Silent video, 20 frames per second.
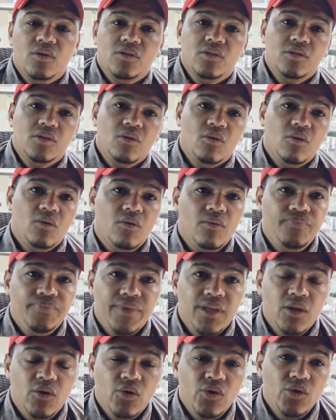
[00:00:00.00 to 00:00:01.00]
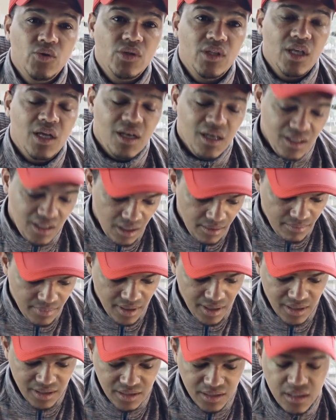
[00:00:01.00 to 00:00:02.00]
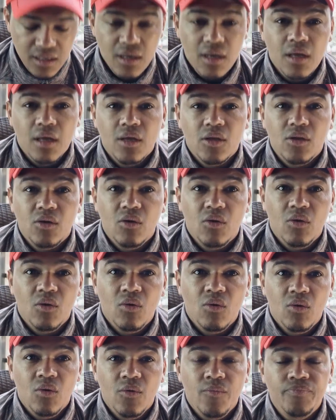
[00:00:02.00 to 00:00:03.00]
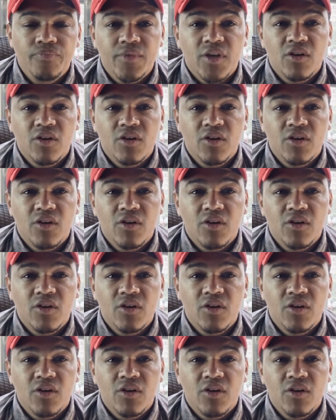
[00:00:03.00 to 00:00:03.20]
So your utility bills, your